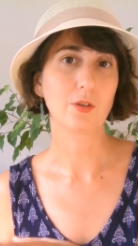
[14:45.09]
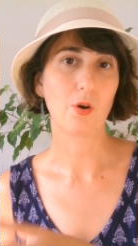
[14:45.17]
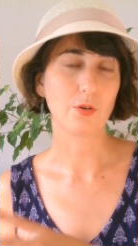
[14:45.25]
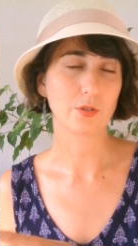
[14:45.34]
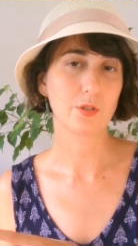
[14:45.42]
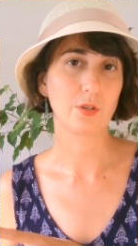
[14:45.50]

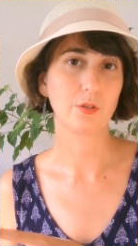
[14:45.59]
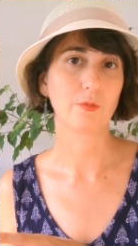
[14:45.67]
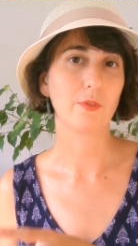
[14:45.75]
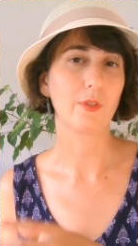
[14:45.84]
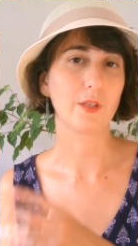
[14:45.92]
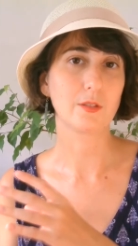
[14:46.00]

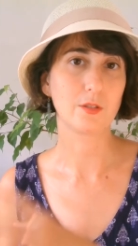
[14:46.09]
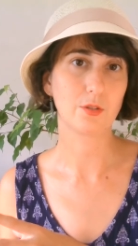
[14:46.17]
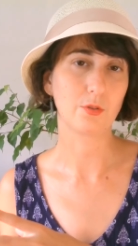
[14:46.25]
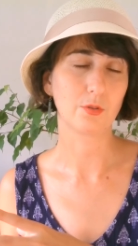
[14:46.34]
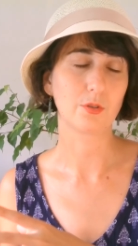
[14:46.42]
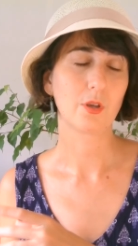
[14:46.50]
costume, that
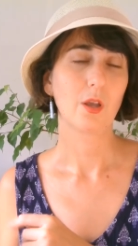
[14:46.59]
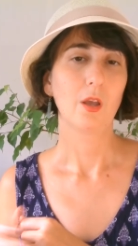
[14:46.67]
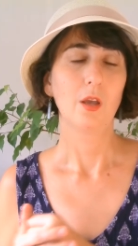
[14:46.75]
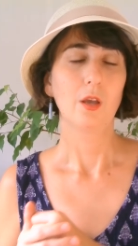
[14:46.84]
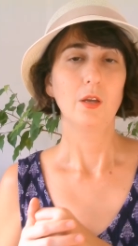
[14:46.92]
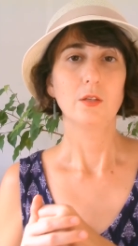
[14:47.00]
suit.
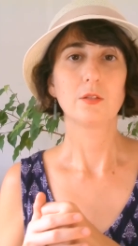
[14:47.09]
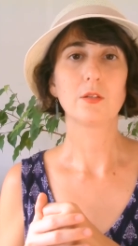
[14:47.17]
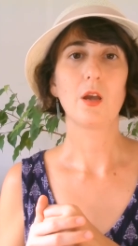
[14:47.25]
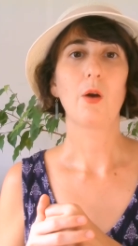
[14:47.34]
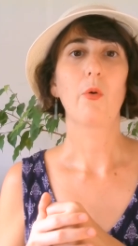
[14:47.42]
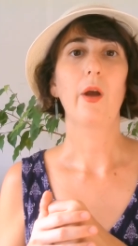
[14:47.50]

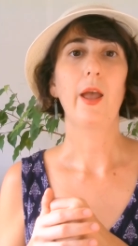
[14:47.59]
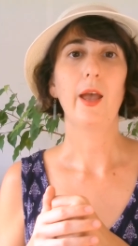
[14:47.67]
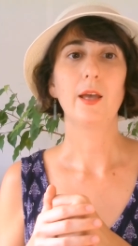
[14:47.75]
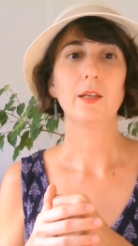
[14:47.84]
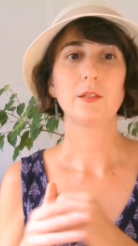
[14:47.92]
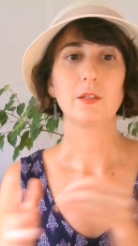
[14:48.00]
So,
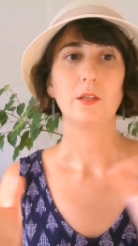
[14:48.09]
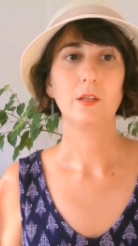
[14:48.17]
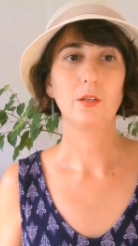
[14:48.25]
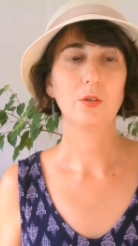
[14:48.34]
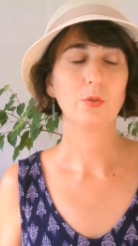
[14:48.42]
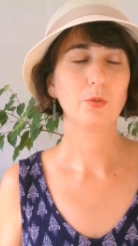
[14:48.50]
and
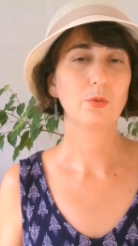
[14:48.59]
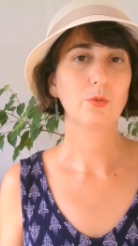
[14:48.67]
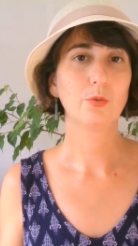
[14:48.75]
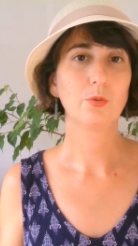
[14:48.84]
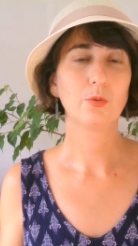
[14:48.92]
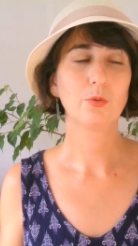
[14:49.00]

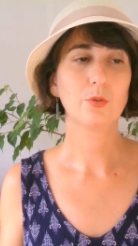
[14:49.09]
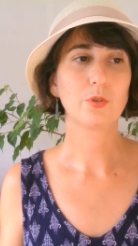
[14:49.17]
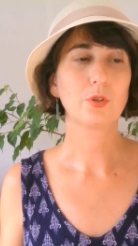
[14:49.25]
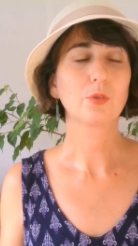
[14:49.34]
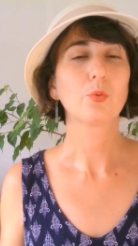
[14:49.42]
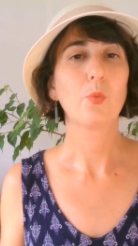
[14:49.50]
you
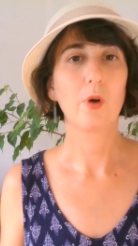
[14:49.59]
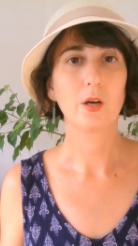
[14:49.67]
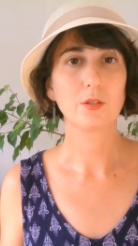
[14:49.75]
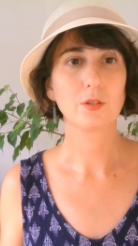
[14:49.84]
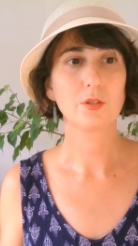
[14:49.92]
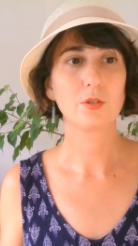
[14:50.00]
don't
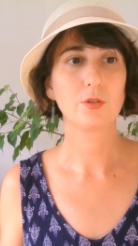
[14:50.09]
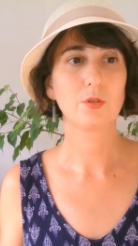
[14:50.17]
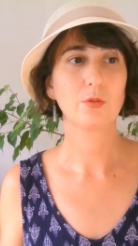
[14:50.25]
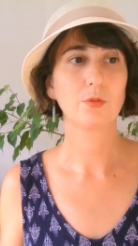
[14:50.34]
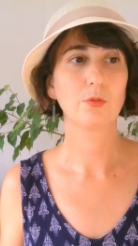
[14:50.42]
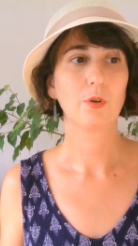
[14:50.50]
want
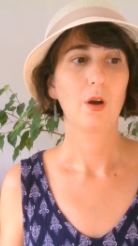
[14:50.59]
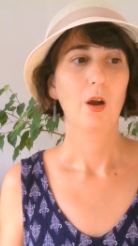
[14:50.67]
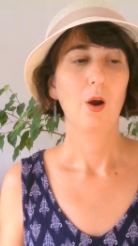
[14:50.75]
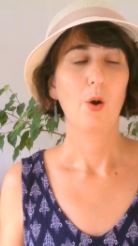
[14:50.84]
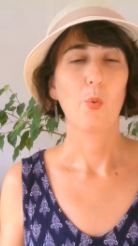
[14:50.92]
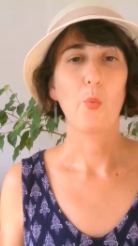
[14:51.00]
to
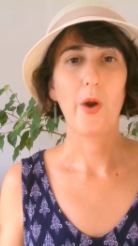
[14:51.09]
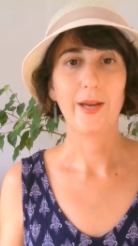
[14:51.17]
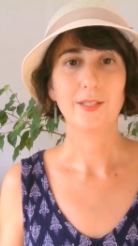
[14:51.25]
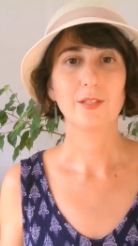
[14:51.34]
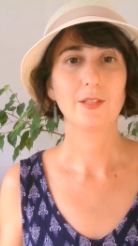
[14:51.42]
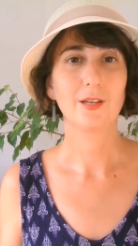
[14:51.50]

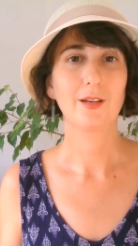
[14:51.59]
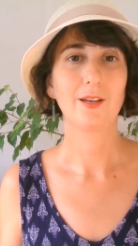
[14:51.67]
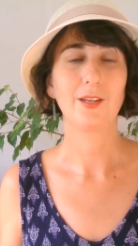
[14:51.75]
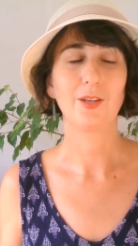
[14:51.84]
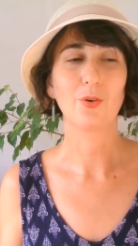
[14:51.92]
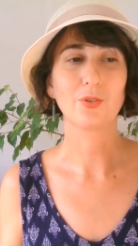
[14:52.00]
waste
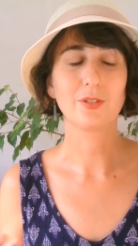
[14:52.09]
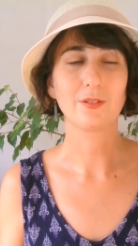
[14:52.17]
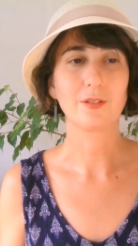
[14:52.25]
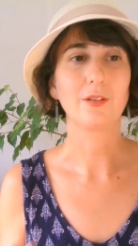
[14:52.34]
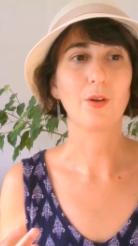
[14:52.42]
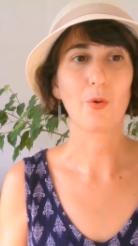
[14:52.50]

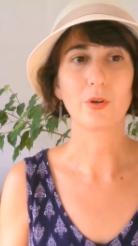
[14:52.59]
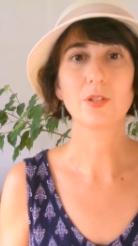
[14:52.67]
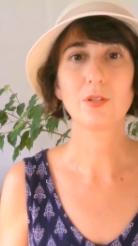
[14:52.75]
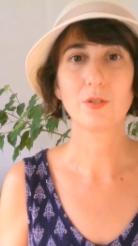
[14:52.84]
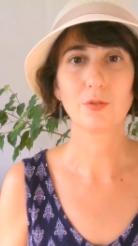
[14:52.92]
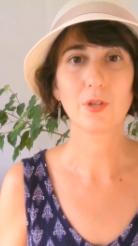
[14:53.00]
your
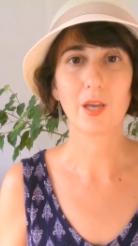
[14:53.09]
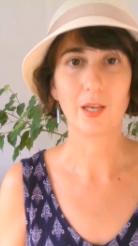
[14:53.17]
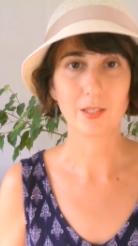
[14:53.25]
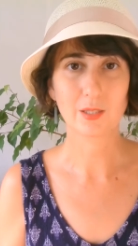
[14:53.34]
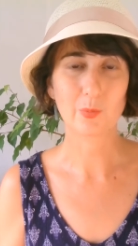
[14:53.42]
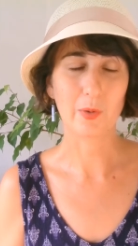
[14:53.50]

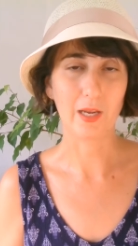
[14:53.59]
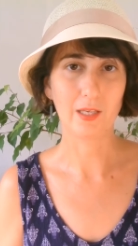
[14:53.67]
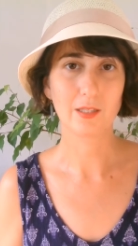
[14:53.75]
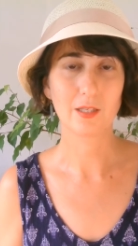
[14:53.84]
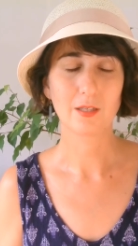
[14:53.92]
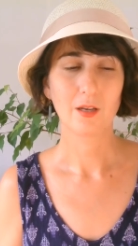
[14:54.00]
suitcase
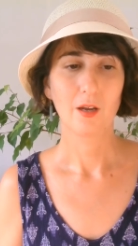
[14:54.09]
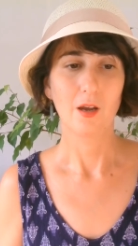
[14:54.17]
space